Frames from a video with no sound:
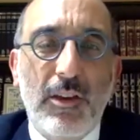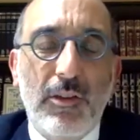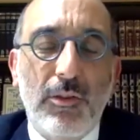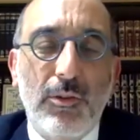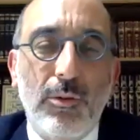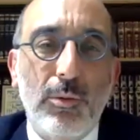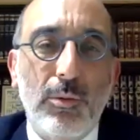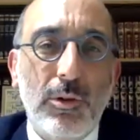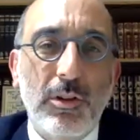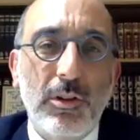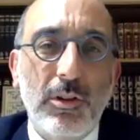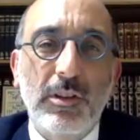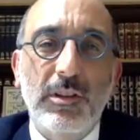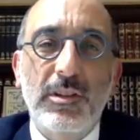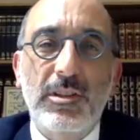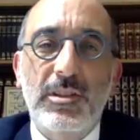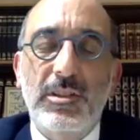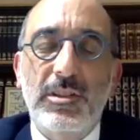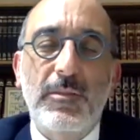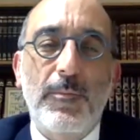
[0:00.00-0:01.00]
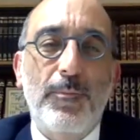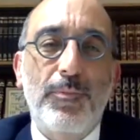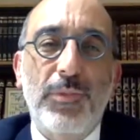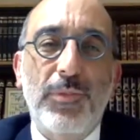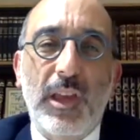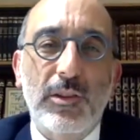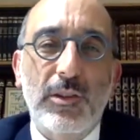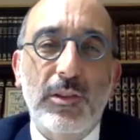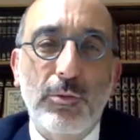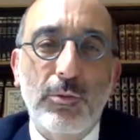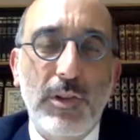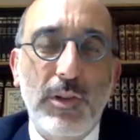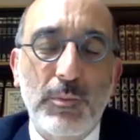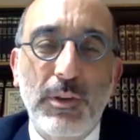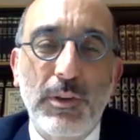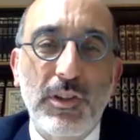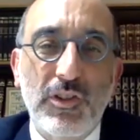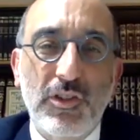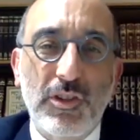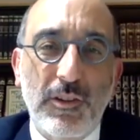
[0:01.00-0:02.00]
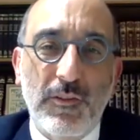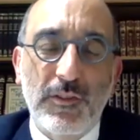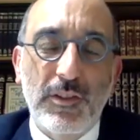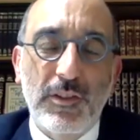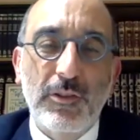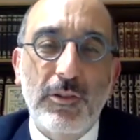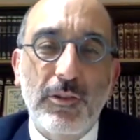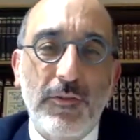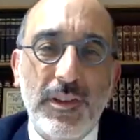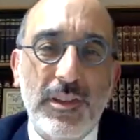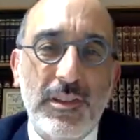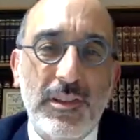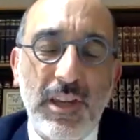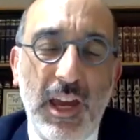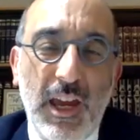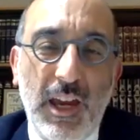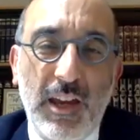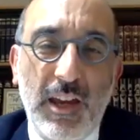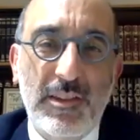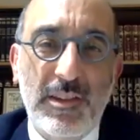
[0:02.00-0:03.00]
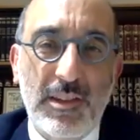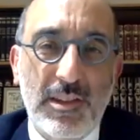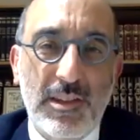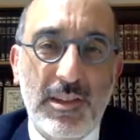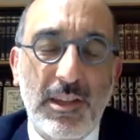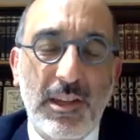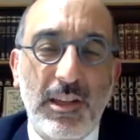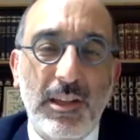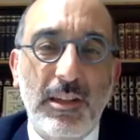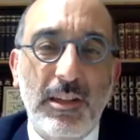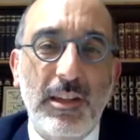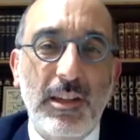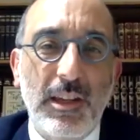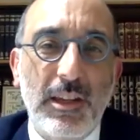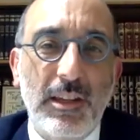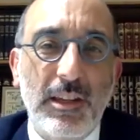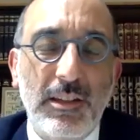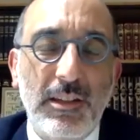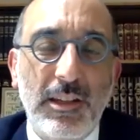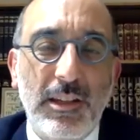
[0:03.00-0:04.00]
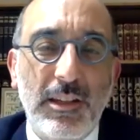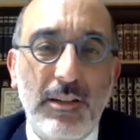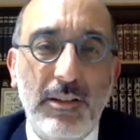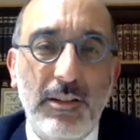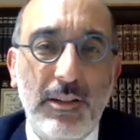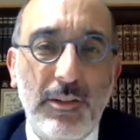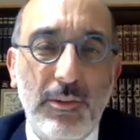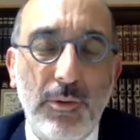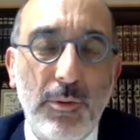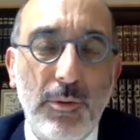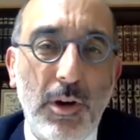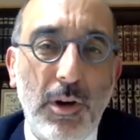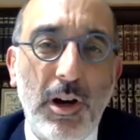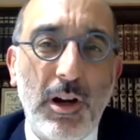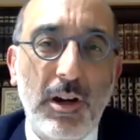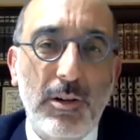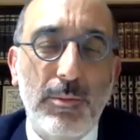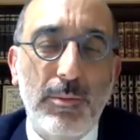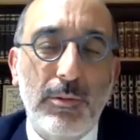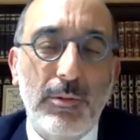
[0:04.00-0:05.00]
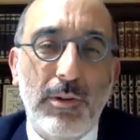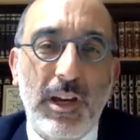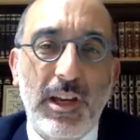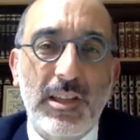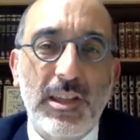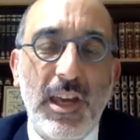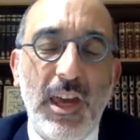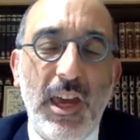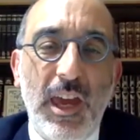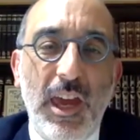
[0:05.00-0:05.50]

The world has almost been shifted off its axis in remarkable ways,